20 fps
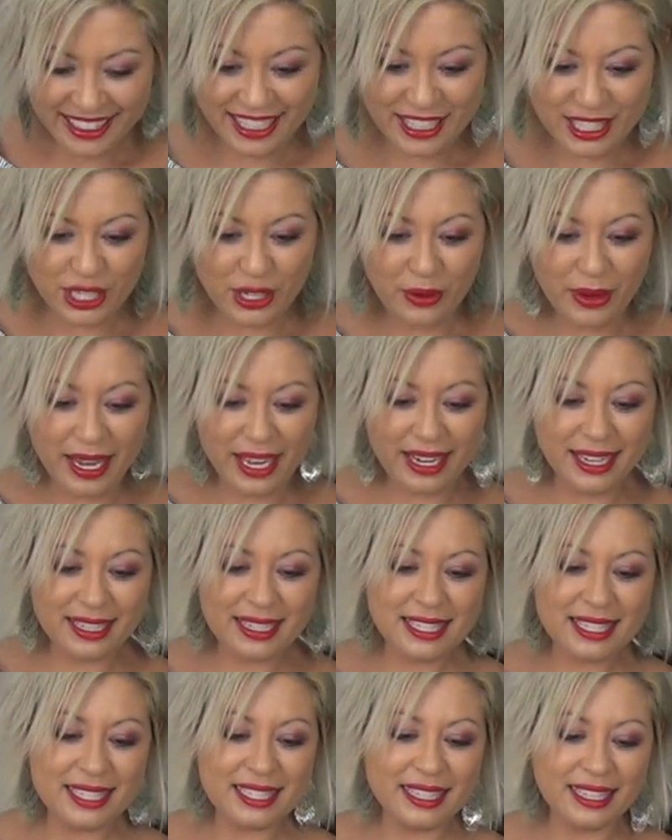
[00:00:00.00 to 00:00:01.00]
Let's go ahead
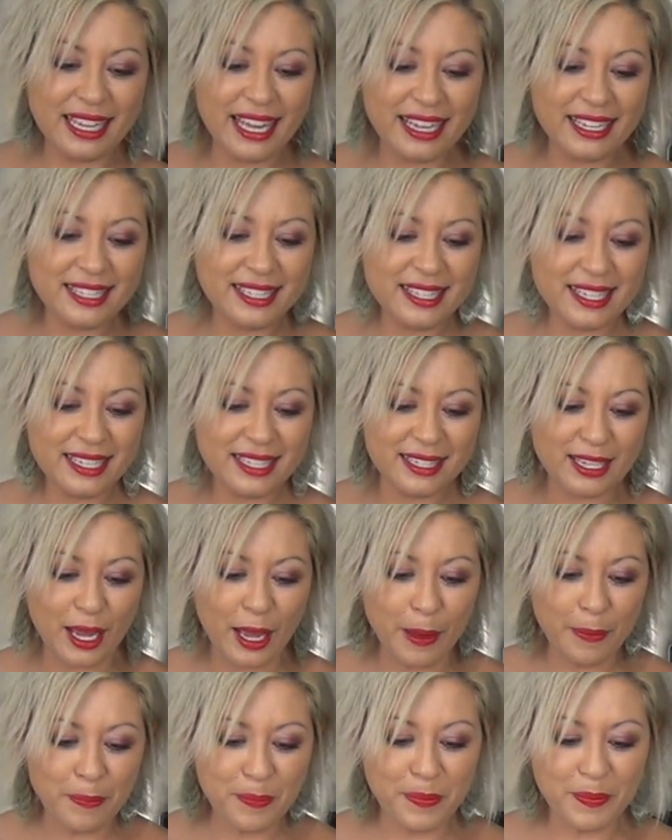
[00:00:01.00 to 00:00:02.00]
and slice this
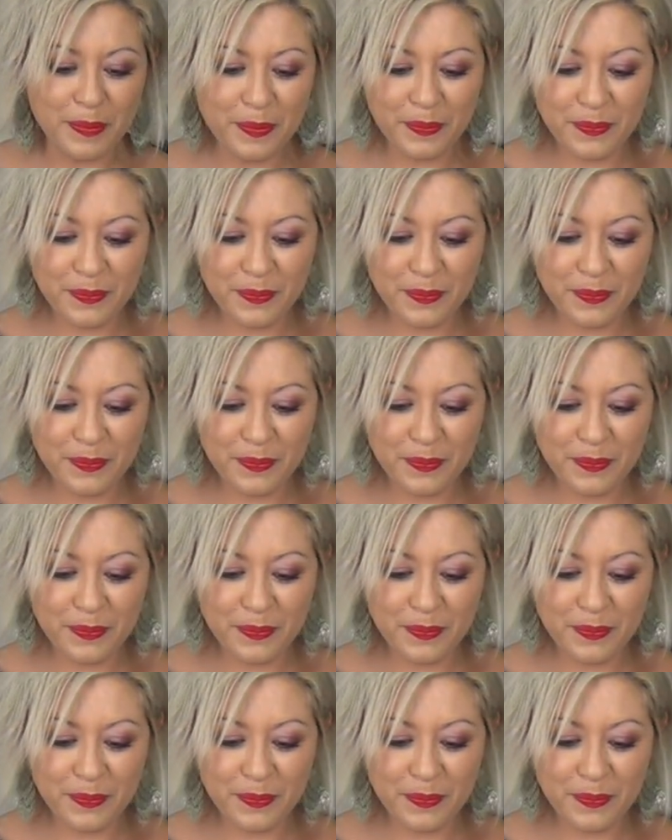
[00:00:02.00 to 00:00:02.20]
up.